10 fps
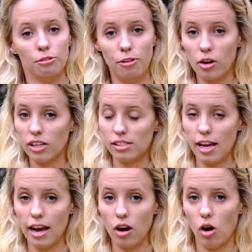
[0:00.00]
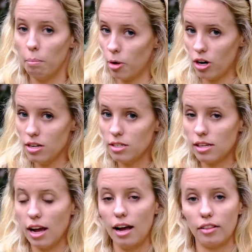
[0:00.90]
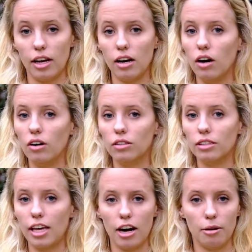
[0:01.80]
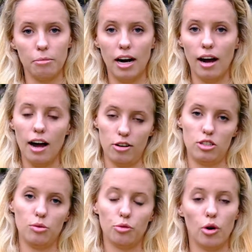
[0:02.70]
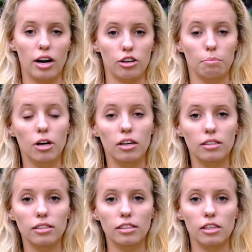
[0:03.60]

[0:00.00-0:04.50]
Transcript: focusing on birds, and then I'll carry my 100 to 400mm,